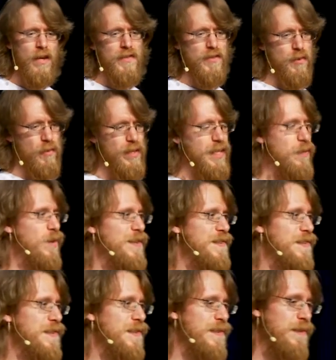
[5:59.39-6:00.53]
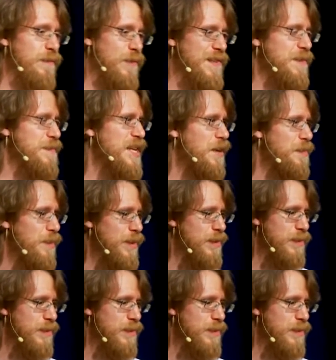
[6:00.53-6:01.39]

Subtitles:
So really, what's a meetup?